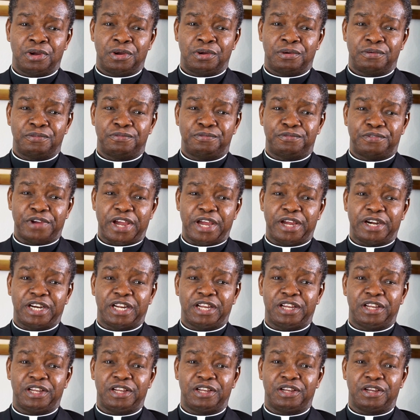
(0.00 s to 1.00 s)

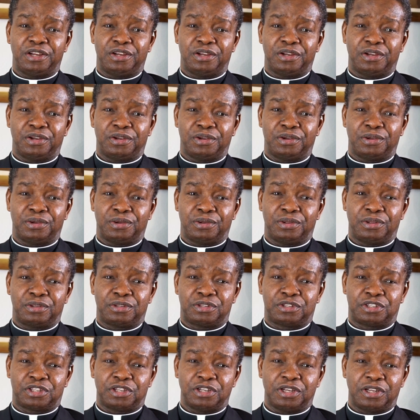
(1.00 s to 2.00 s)
very
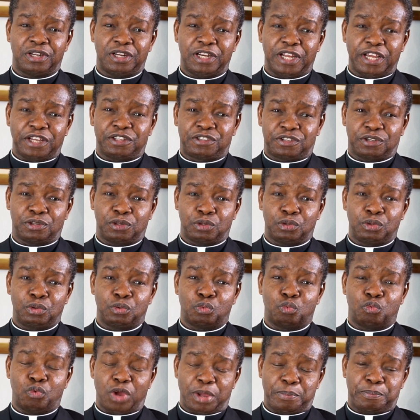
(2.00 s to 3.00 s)
little
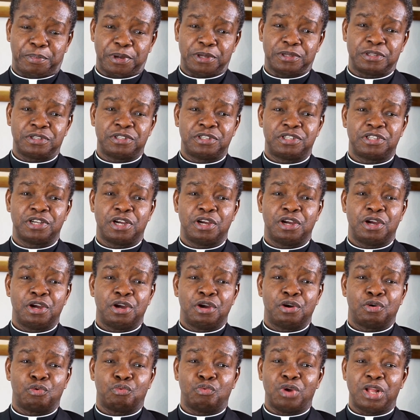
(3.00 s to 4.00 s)
weapons
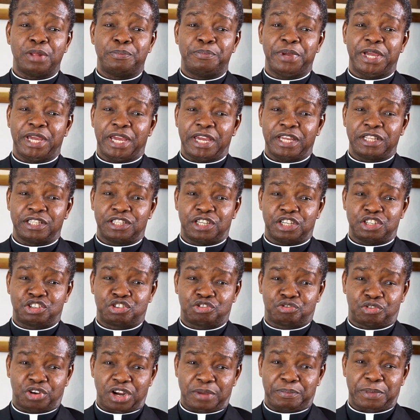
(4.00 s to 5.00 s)
will be
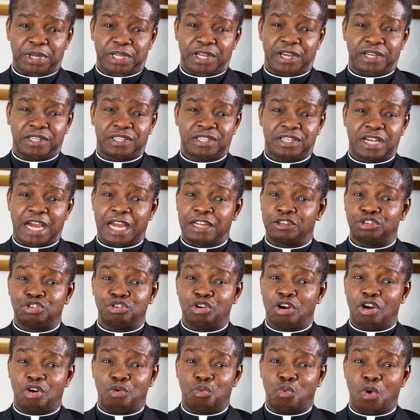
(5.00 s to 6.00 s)
indiscriminate, and
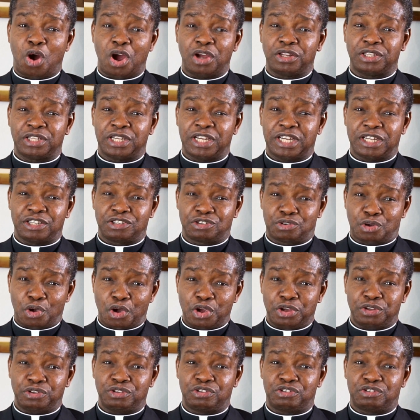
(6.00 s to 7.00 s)
no one is
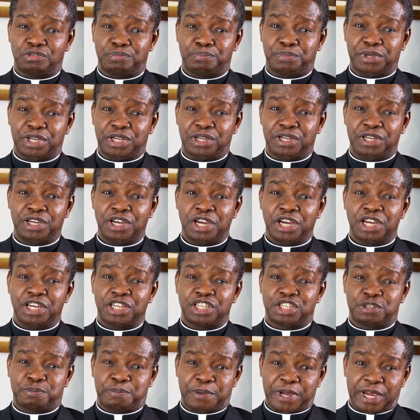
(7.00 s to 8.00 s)
going to be
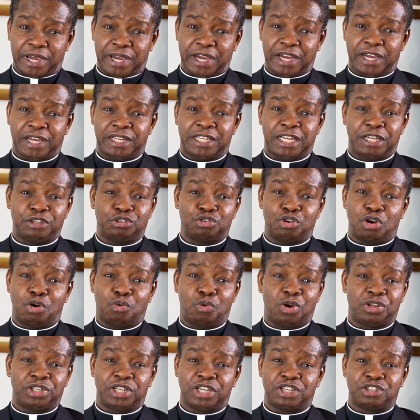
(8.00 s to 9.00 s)
spared, and no
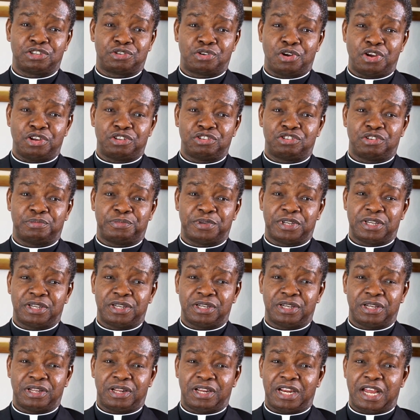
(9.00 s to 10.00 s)
one is going to be
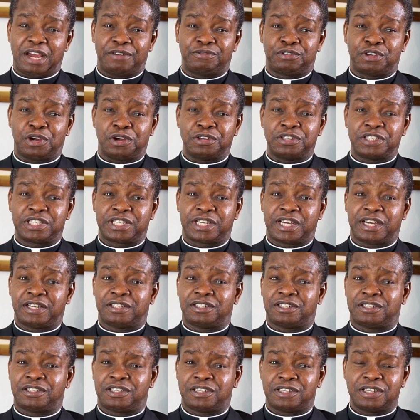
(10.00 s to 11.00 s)
left
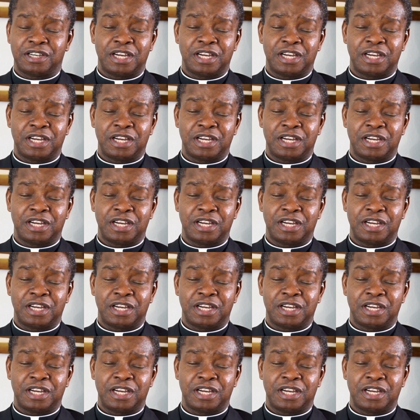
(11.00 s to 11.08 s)
unscathed.